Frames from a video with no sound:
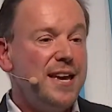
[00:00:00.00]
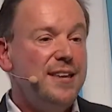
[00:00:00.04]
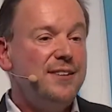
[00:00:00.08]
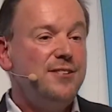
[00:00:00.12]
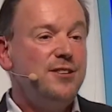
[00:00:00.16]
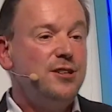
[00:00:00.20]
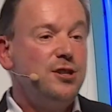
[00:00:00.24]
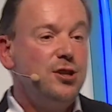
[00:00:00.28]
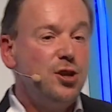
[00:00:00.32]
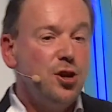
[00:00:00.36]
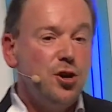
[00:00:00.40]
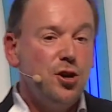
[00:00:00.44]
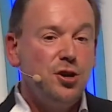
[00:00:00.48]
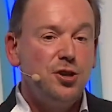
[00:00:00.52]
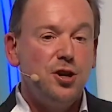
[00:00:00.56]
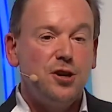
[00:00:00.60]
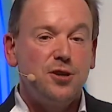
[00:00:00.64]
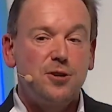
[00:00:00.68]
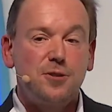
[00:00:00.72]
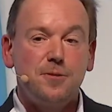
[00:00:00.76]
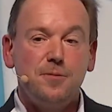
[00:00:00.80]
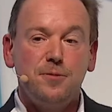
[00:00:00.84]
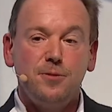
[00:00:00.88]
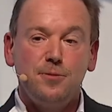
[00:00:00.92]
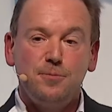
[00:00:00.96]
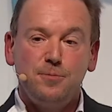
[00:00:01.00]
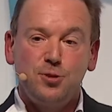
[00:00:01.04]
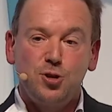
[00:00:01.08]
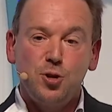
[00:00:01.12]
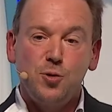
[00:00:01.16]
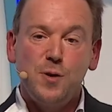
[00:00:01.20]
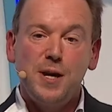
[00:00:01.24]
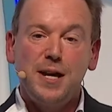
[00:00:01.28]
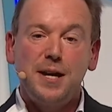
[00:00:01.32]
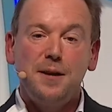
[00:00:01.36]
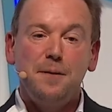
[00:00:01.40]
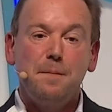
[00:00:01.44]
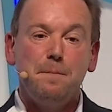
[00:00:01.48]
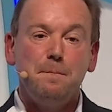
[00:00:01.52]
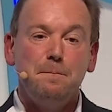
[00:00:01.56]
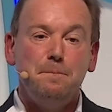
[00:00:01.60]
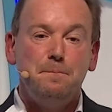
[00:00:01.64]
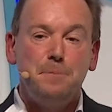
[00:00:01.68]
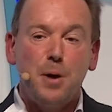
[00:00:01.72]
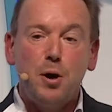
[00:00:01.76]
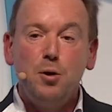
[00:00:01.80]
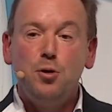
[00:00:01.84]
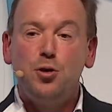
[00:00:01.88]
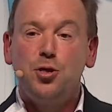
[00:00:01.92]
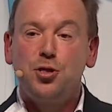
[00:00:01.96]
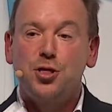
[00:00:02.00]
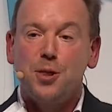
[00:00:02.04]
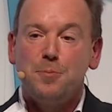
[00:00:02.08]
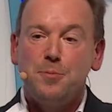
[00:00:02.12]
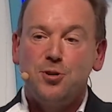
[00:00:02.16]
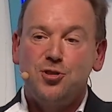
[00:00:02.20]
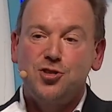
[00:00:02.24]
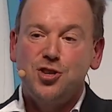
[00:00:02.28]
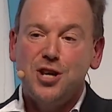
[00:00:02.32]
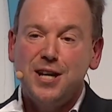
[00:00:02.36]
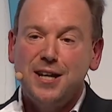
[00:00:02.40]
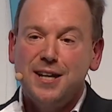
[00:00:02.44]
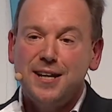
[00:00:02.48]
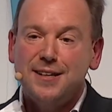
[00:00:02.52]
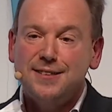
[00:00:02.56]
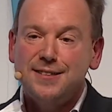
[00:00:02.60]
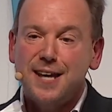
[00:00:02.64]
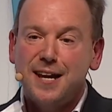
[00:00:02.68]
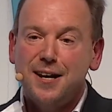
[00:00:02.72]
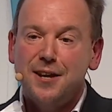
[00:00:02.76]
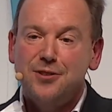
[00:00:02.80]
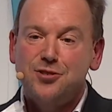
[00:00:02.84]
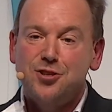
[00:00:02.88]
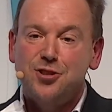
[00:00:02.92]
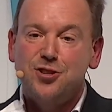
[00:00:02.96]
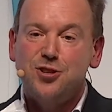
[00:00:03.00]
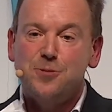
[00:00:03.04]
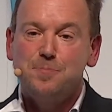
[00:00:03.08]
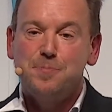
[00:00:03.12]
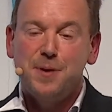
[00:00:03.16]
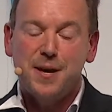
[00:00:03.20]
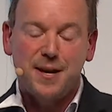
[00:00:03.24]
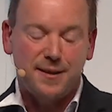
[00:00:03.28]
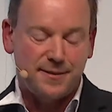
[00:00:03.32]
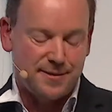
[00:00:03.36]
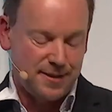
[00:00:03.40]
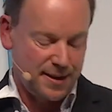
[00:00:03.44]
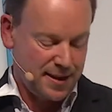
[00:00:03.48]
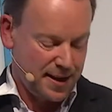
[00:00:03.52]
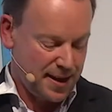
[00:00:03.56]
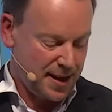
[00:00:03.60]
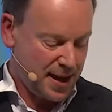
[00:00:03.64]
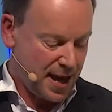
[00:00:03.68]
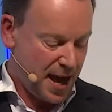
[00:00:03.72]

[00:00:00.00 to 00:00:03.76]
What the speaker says: is good at doing both the machine intelligence bit